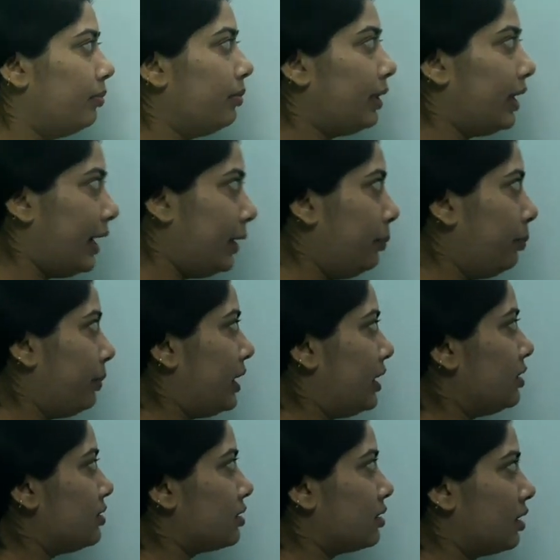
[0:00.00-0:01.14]
It
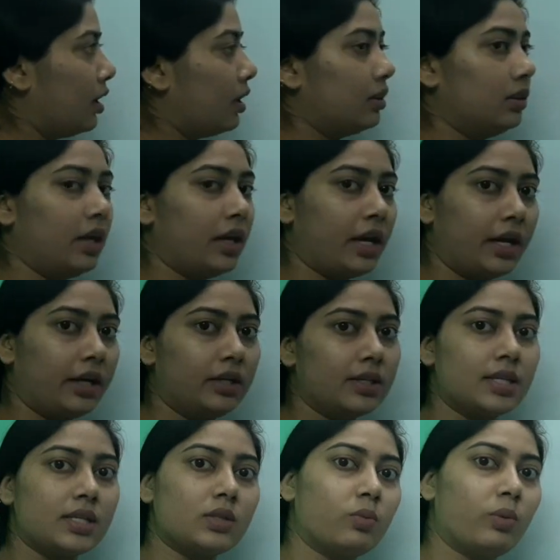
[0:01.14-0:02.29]
means the
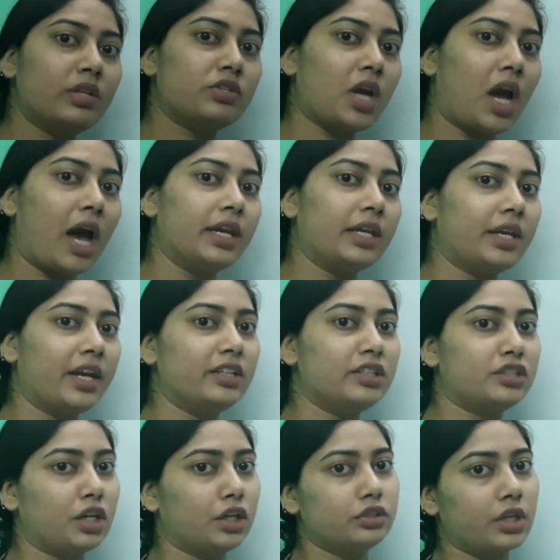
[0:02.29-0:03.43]
indices which I can
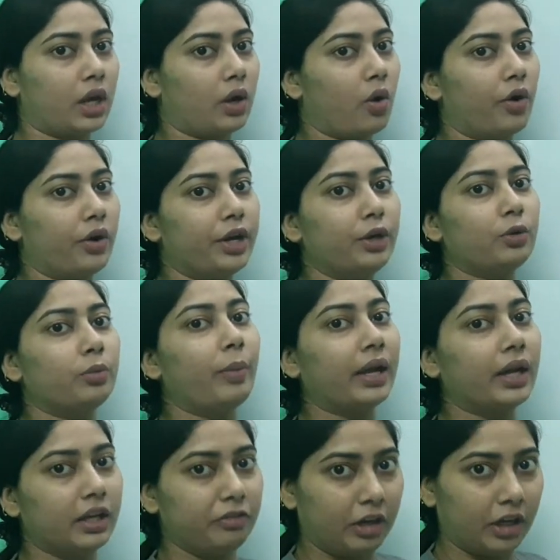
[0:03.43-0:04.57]
change according to my
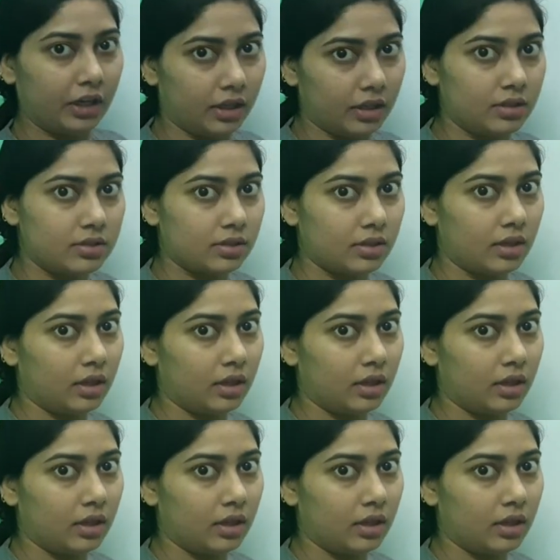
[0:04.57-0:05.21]
convenience.